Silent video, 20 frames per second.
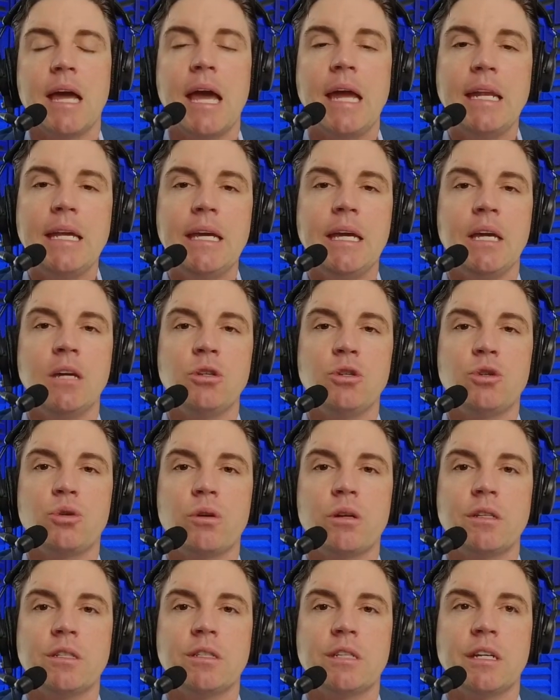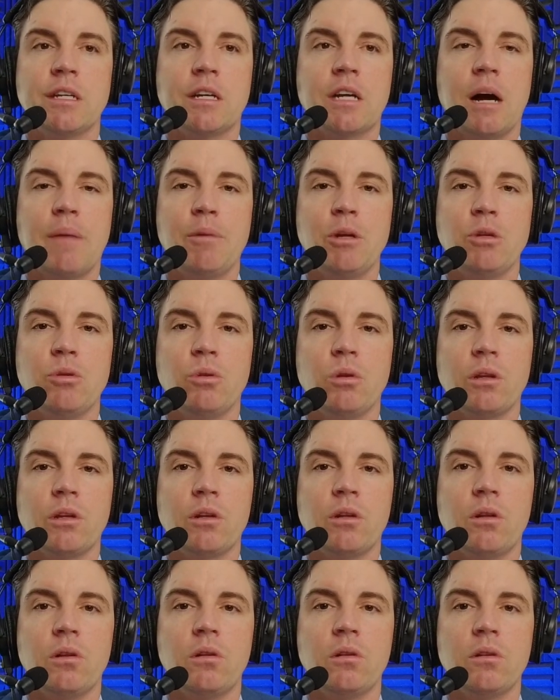Any interest in coming to a
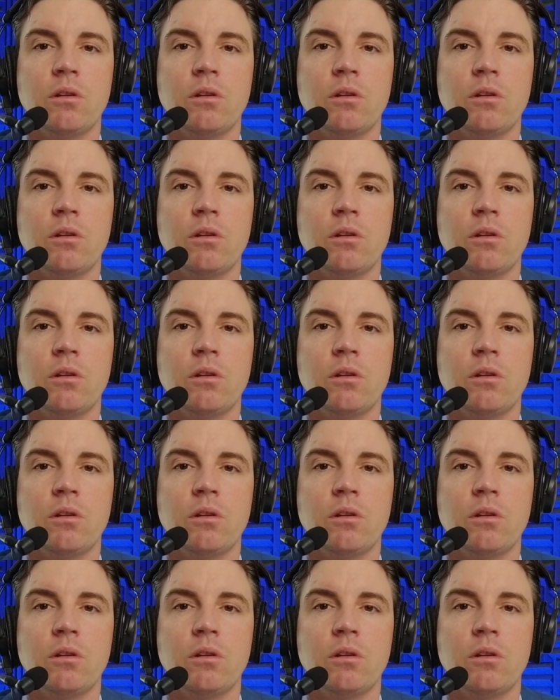little